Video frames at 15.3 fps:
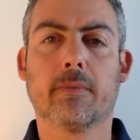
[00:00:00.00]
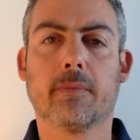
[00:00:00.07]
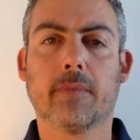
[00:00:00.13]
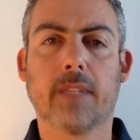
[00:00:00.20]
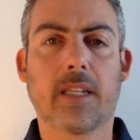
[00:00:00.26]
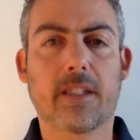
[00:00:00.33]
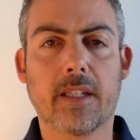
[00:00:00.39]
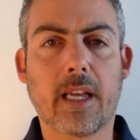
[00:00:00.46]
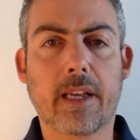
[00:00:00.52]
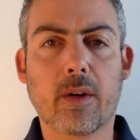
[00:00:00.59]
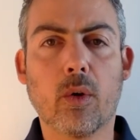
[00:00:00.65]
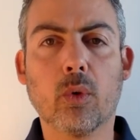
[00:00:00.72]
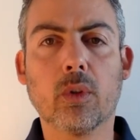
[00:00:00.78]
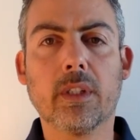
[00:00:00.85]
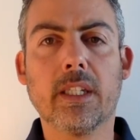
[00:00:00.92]
that's not
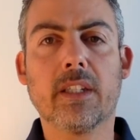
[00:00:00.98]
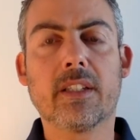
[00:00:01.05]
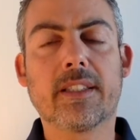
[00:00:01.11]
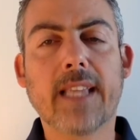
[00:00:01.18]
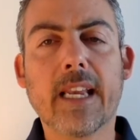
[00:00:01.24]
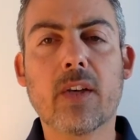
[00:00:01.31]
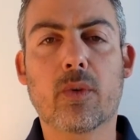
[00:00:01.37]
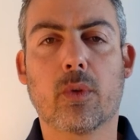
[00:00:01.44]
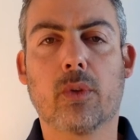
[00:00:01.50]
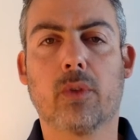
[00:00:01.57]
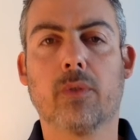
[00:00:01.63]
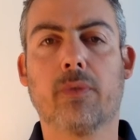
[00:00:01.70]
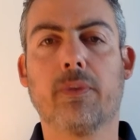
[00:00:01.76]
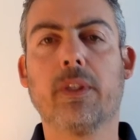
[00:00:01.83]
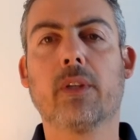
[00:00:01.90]
only central
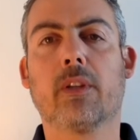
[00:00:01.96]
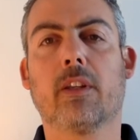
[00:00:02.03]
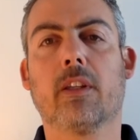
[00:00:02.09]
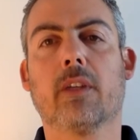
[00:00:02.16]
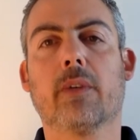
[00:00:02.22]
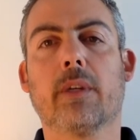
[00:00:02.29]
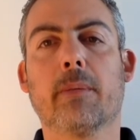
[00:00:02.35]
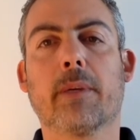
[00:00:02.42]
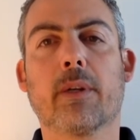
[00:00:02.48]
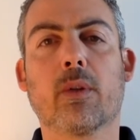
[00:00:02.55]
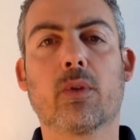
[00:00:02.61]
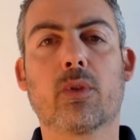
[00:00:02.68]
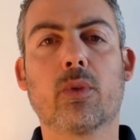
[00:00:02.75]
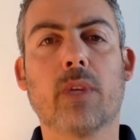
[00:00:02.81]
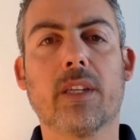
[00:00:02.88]
to field theory but
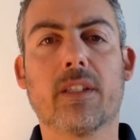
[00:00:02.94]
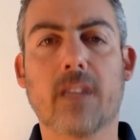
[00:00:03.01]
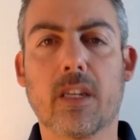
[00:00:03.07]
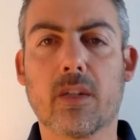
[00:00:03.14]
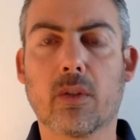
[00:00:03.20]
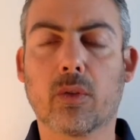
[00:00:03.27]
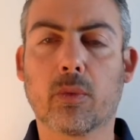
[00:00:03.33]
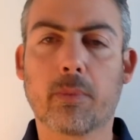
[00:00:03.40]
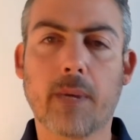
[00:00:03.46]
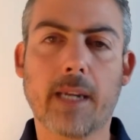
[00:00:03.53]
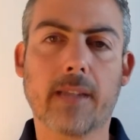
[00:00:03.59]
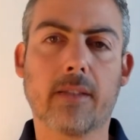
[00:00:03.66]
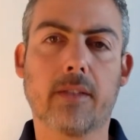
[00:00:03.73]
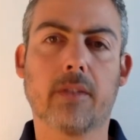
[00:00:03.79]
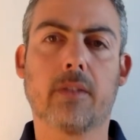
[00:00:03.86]
also essential to
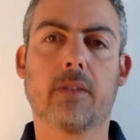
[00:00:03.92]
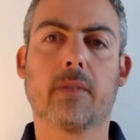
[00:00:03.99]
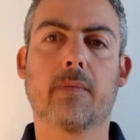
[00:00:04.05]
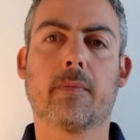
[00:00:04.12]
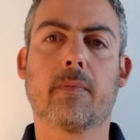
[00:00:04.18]
practice.